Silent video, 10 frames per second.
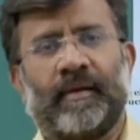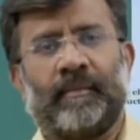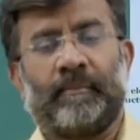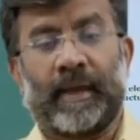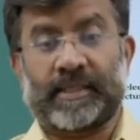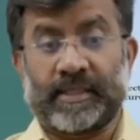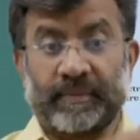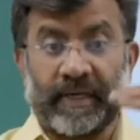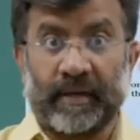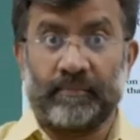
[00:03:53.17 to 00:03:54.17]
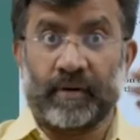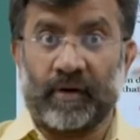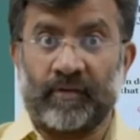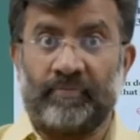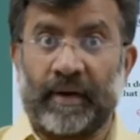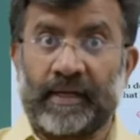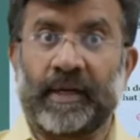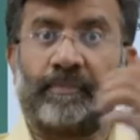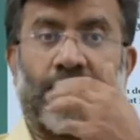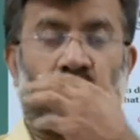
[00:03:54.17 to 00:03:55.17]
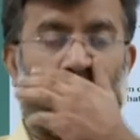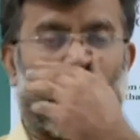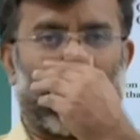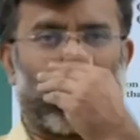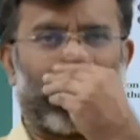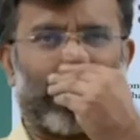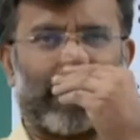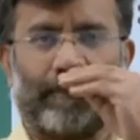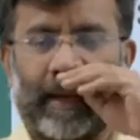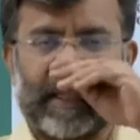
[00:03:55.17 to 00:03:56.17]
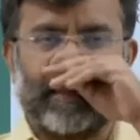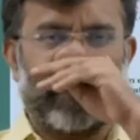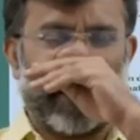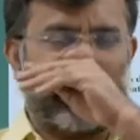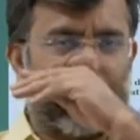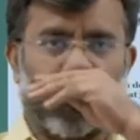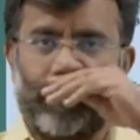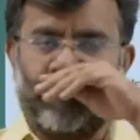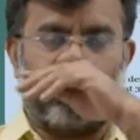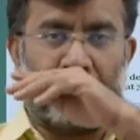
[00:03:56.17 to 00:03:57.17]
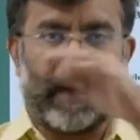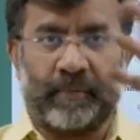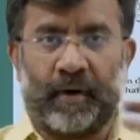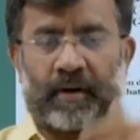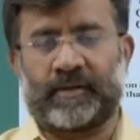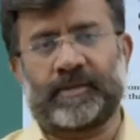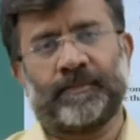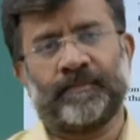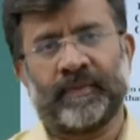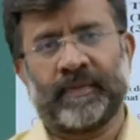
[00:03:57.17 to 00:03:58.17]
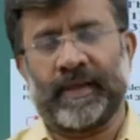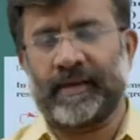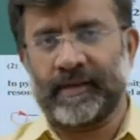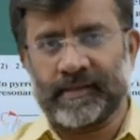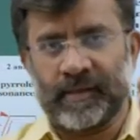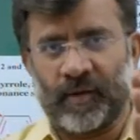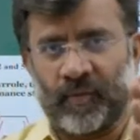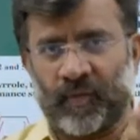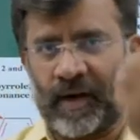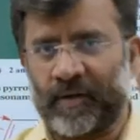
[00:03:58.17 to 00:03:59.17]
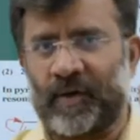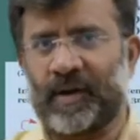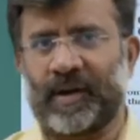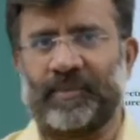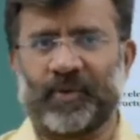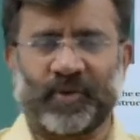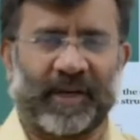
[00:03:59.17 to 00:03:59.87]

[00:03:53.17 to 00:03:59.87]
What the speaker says: Maximum number of multiple bond, maximum number of pi bonds. That is one contribution,